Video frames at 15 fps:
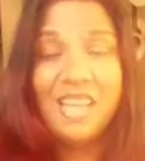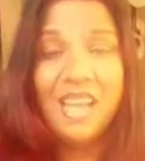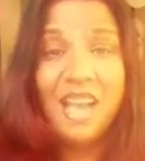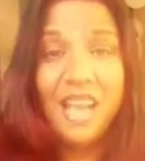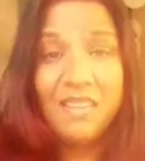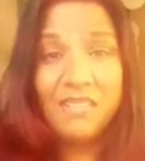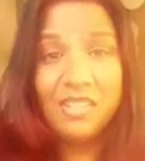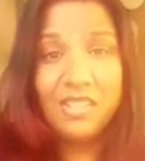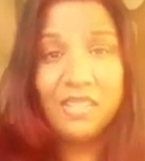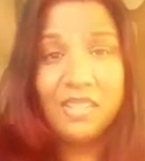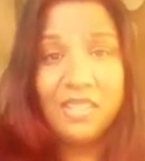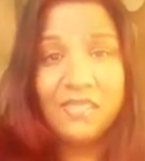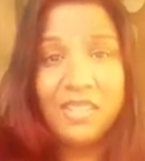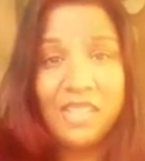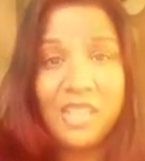I've learned
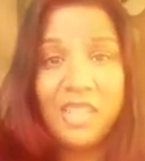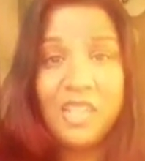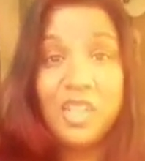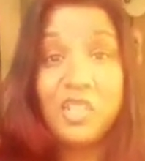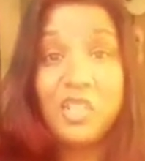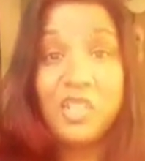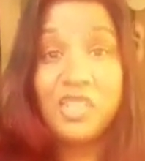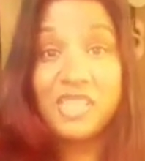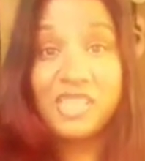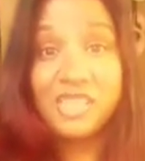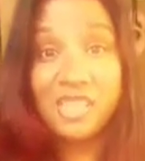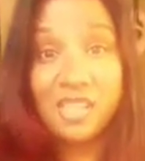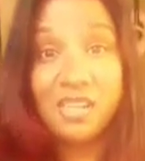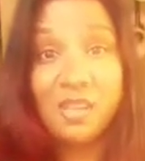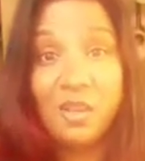everything under the
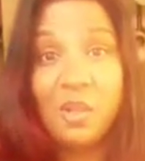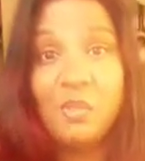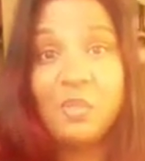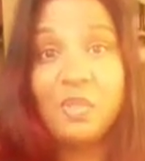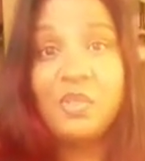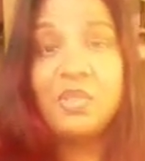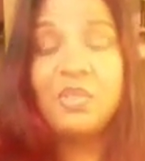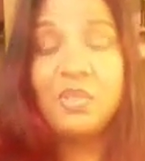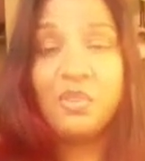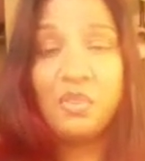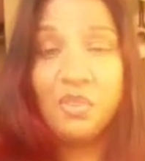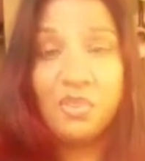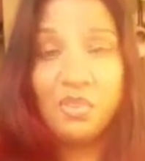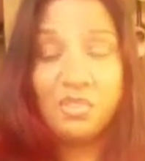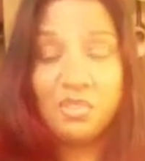sun almost
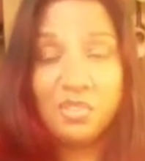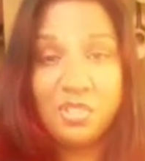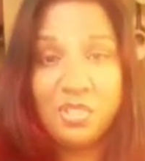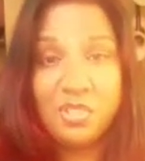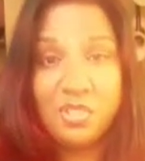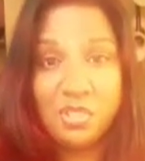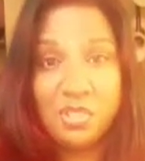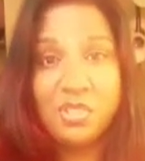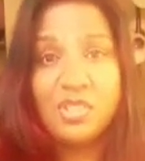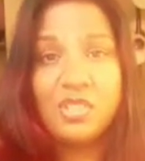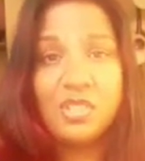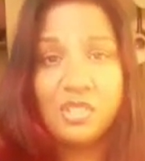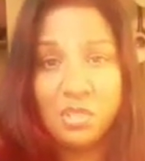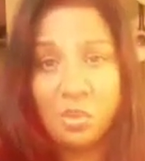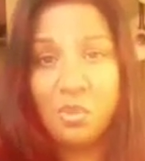to learn
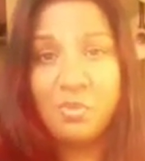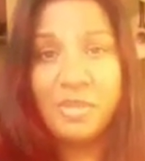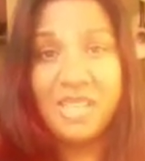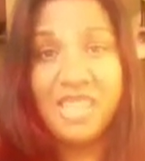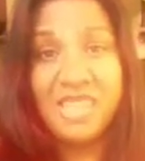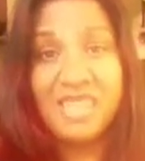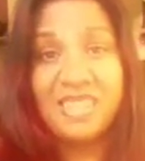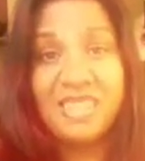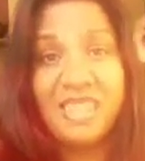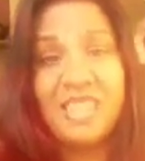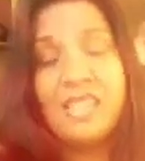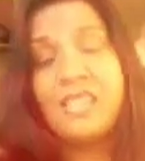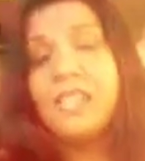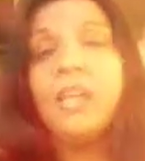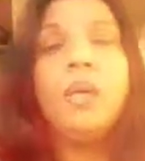so many
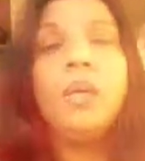things,